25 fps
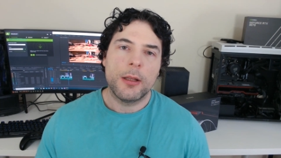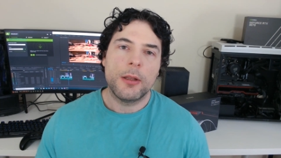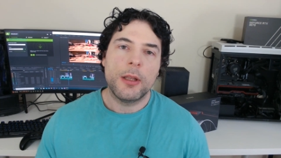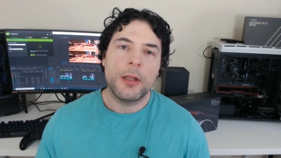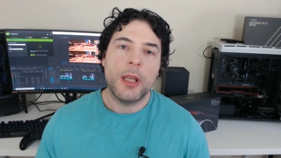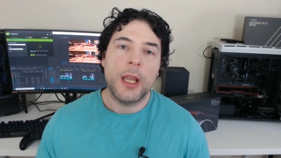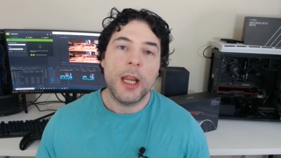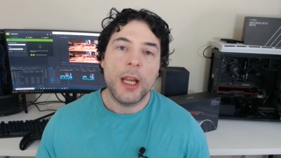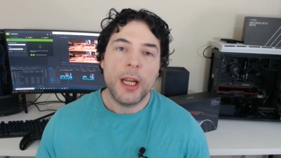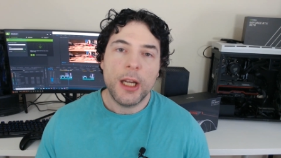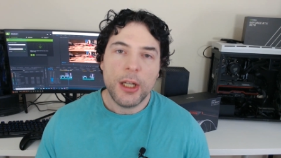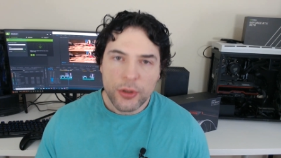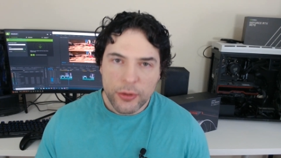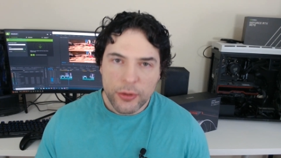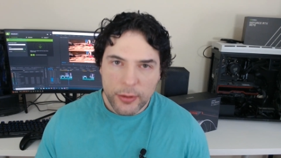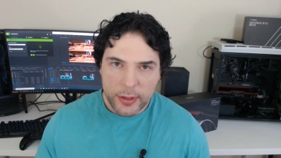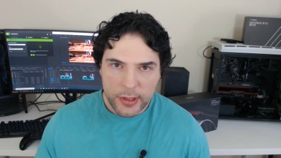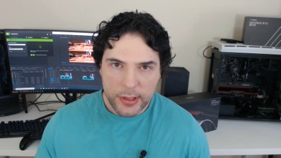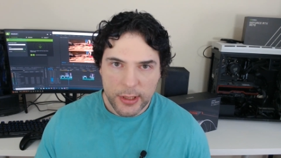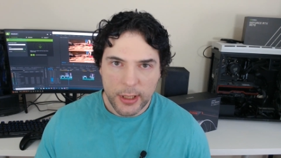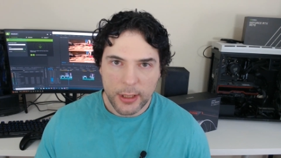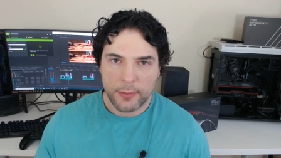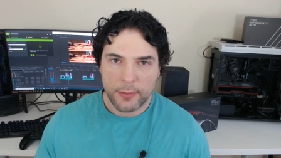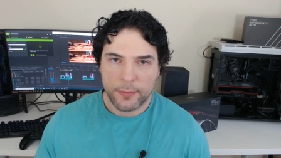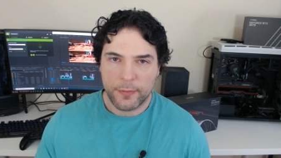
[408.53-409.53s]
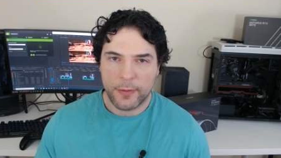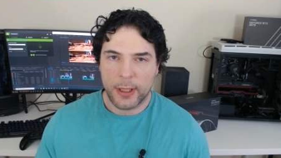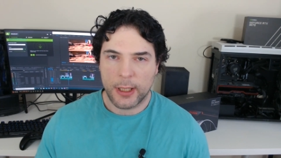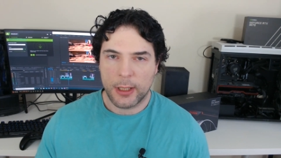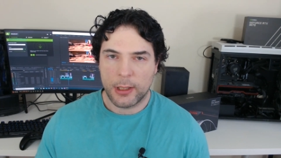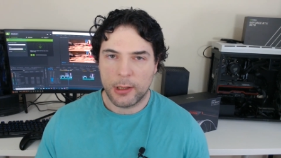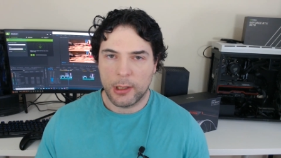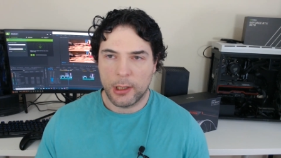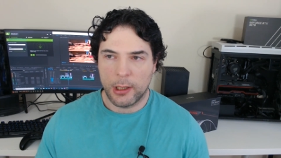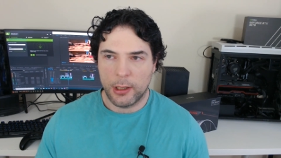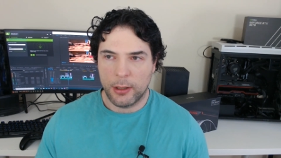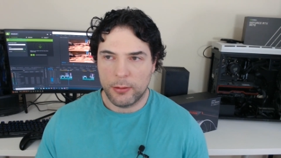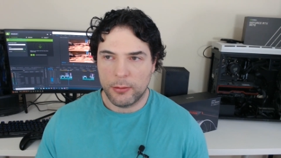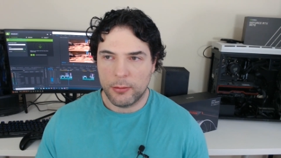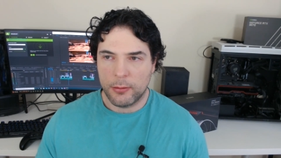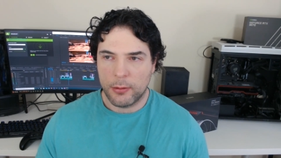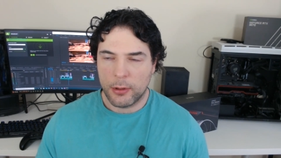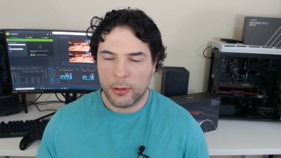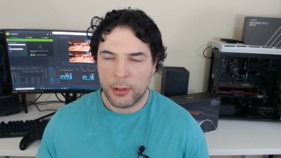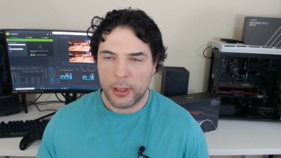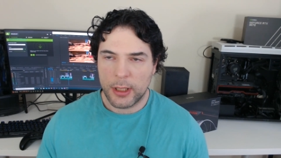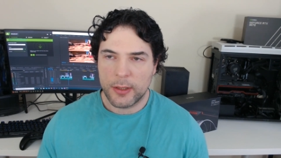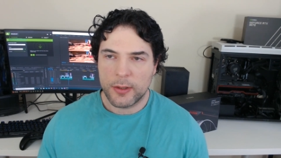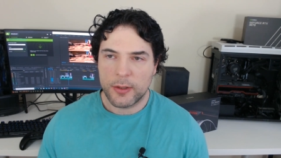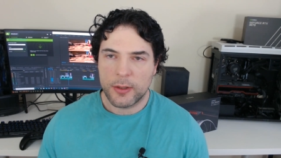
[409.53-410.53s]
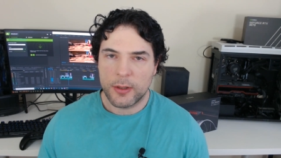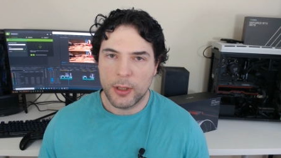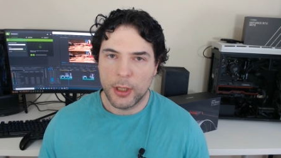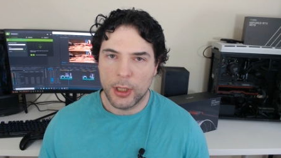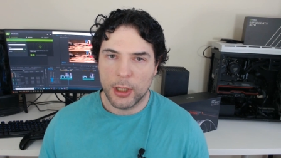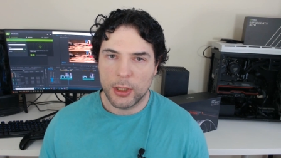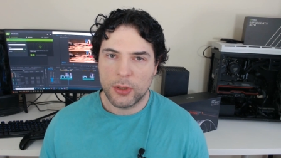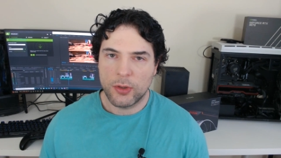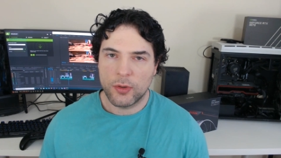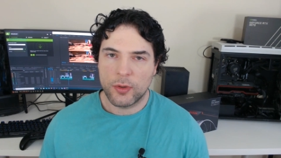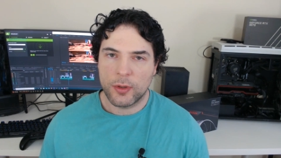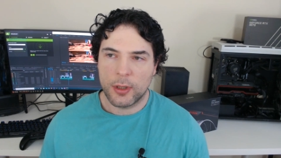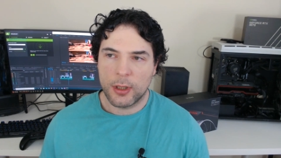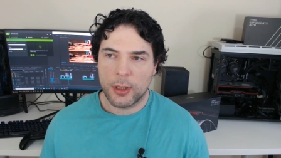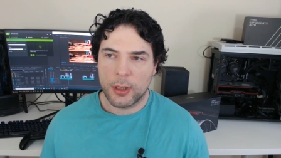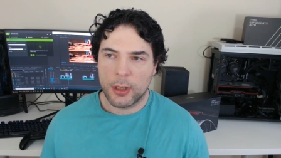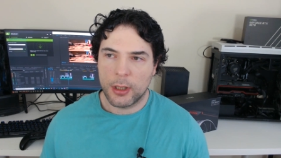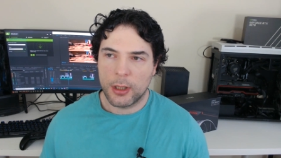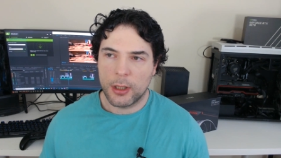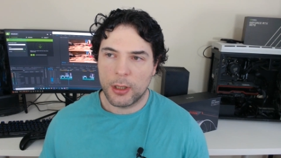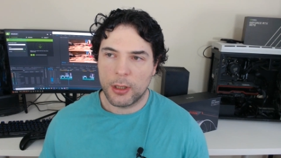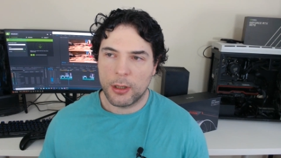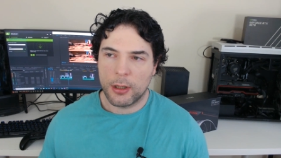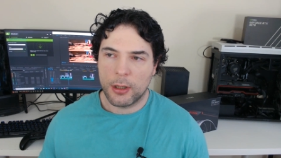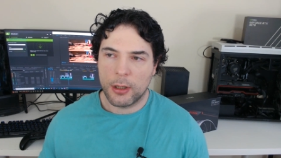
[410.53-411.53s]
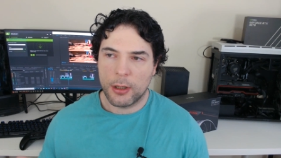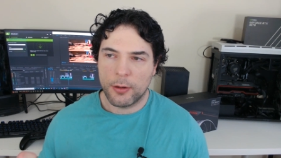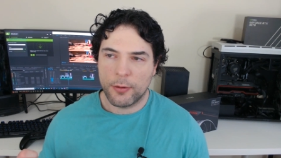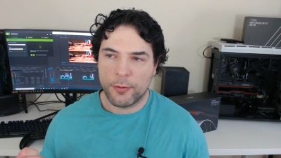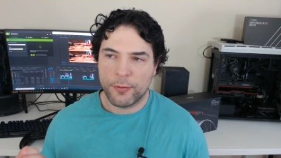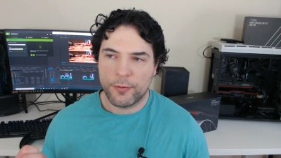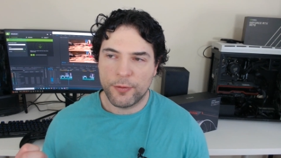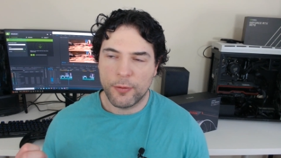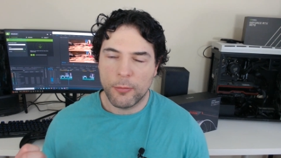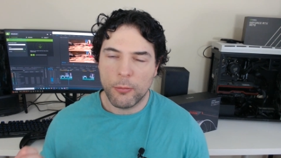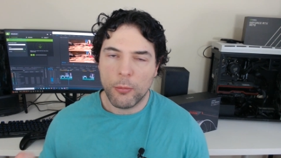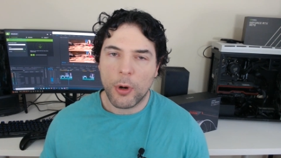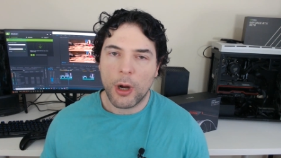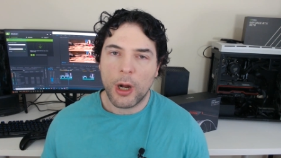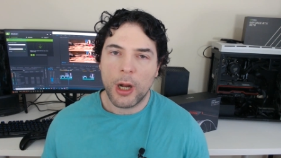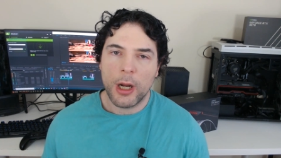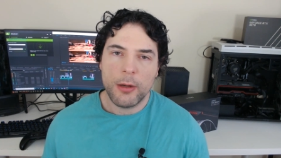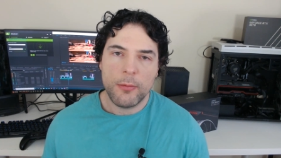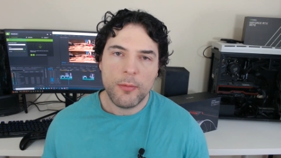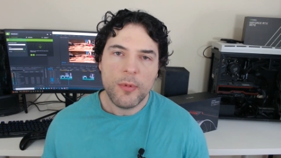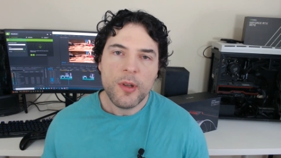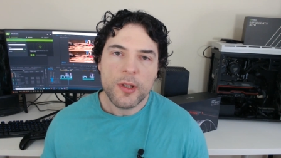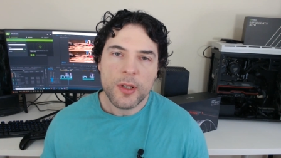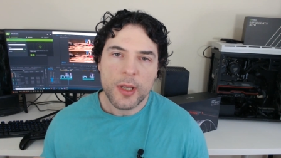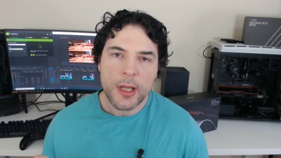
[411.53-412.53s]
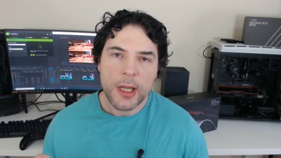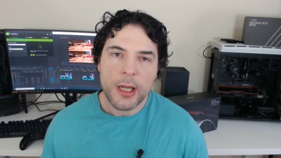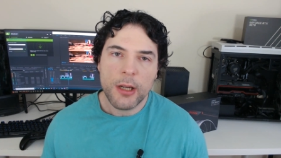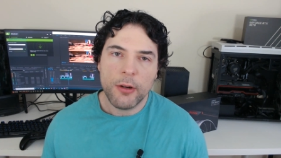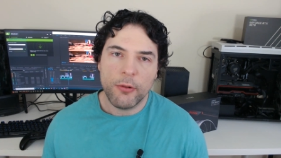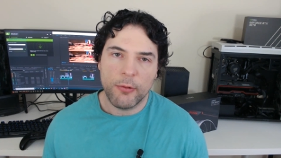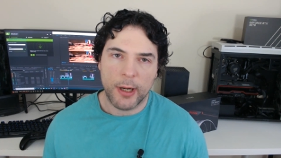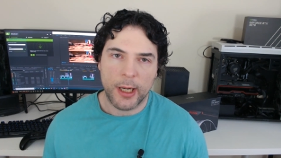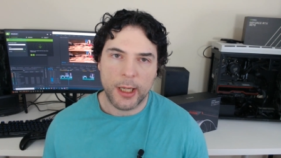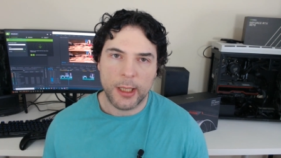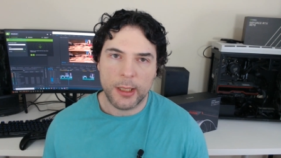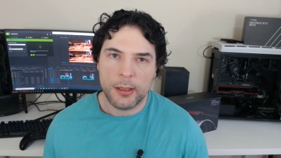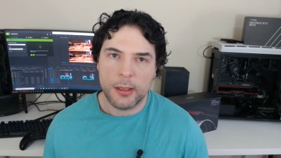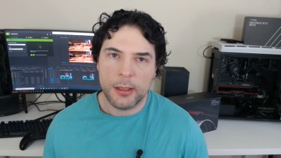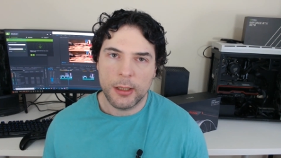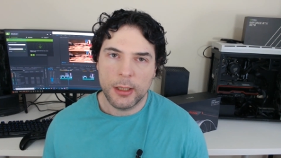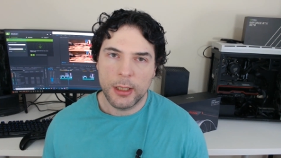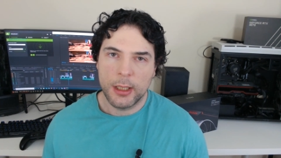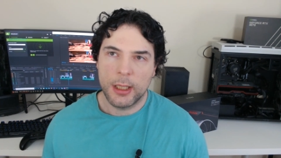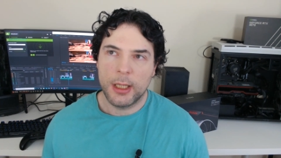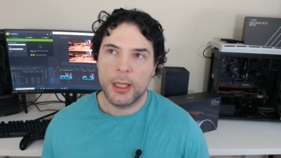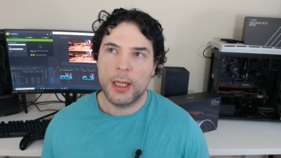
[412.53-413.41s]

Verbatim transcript: The interesting thing, though, is that from what I was hearing,